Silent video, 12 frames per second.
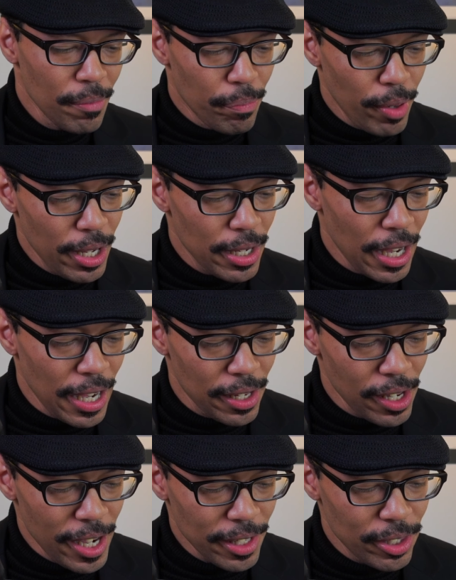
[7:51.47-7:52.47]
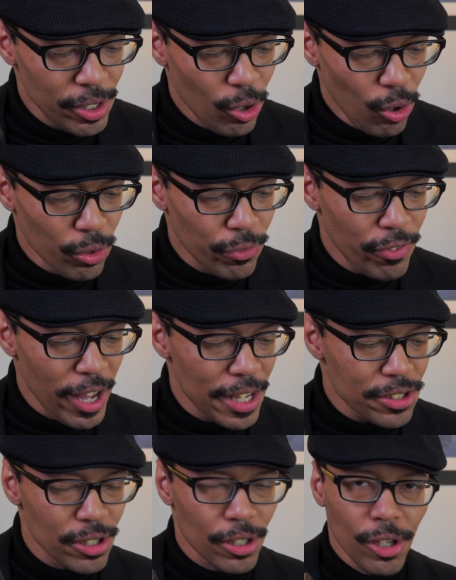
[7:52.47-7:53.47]
but I like the old
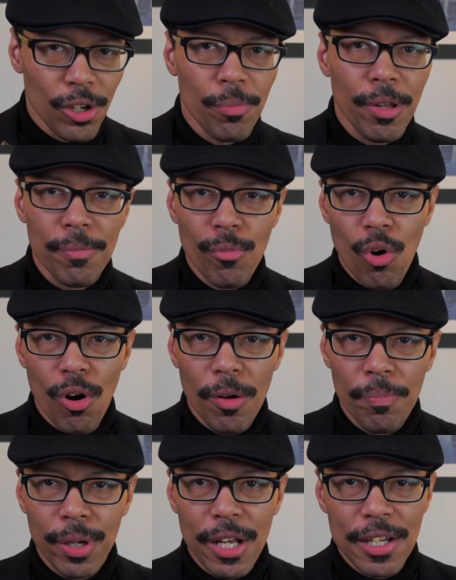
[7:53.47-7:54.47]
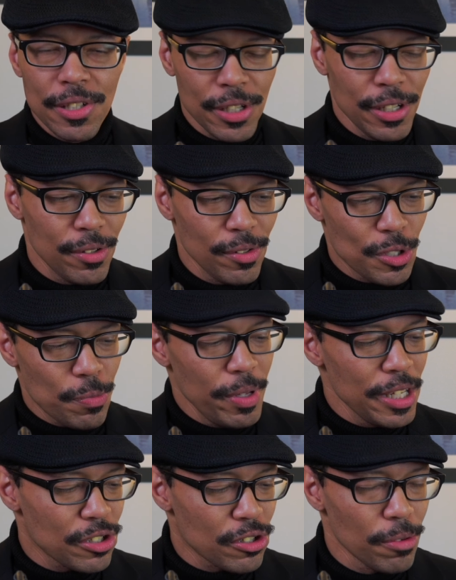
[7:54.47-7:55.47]
fashioned a little bit more because it
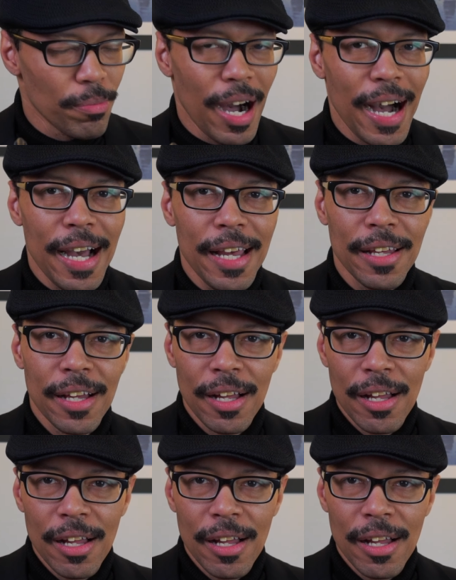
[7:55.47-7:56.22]
speaks to my